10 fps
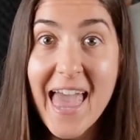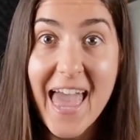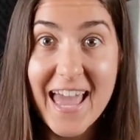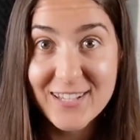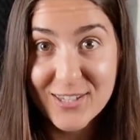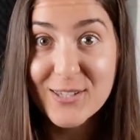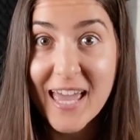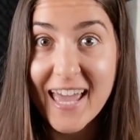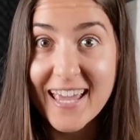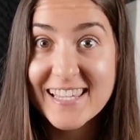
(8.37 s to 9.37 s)
And
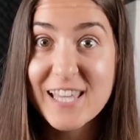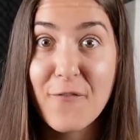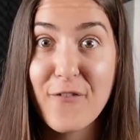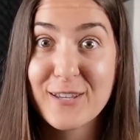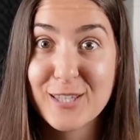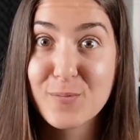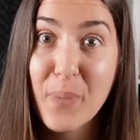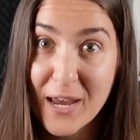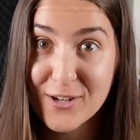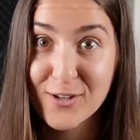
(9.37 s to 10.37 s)
today, something
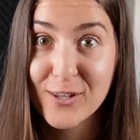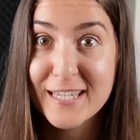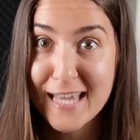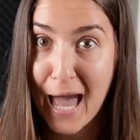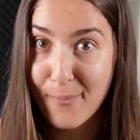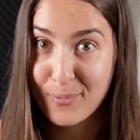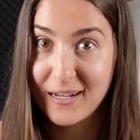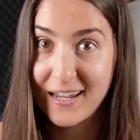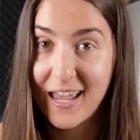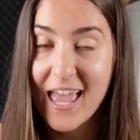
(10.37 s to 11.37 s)
special is
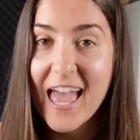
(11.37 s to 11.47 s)
happening.